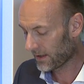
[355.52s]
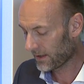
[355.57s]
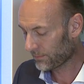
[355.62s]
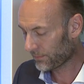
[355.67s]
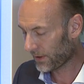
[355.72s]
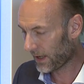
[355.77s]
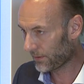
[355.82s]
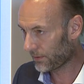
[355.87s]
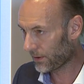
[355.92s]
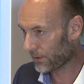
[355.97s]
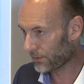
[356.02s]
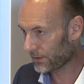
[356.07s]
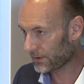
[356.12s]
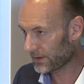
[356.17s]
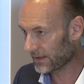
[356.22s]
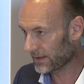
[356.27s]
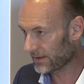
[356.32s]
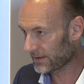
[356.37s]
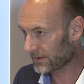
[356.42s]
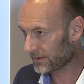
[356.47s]

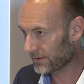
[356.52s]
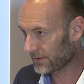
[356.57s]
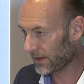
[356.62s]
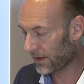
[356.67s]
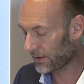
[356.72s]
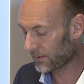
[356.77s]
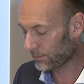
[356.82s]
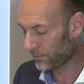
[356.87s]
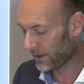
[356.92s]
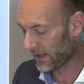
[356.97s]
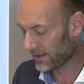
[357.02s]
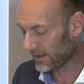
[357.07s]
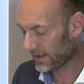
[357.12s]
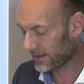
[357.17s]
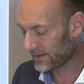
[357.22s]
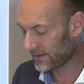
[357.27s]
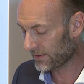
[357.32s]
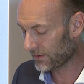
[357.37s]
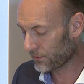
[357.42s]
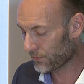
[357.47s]
priorities done by the
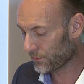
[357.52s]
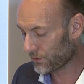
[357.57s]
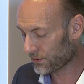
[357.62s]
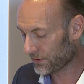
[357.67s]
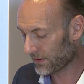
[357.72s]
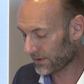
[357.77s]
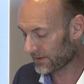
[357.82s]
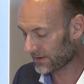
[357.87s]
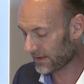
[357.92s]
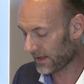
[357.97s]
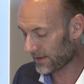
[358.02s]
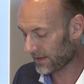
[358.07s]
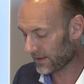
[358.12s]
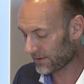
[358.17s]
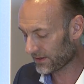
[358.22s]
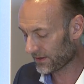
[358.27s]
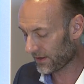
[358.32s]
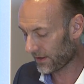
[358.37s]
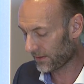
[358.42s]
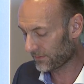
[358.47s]
institutions and their
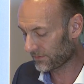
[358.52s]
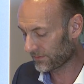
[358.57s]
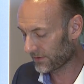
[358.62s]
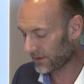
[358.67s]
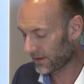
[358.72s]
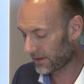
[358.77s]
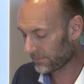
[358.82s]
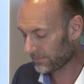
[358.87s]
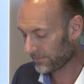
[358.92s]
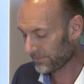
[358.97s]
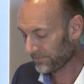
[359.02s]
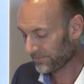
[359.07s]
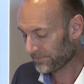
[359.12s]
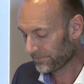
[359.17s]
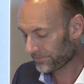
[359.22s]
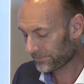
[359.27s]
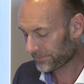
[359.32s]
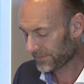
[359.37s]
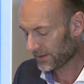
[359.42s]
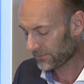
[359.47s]
staff?
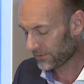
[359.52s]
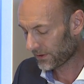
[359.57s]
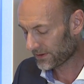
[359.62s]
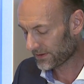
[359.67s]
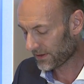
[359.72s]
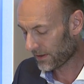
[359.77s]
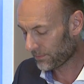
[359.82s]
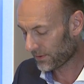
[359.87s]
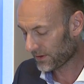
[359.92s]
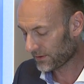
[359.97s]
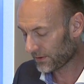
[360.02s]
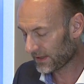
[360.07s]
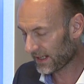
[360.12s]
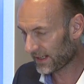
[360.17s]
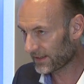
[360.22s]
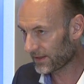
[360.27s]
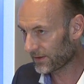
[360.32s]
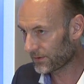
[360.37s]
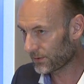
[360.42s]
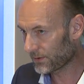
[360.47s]
For example,
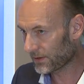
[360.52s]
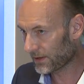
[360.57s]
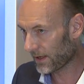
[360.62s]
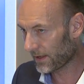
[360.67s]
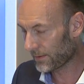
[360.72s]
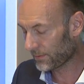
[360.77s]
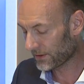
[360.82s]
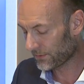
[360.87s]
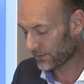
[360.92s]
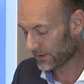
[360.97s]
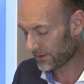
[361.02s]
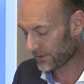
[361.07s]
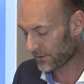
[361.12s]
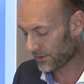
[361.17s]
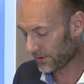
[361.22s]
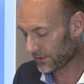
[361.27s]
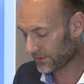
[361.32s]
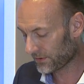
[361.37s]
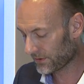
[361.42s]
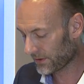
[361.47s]
connected to climate
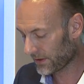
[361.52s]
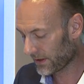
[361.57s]
research,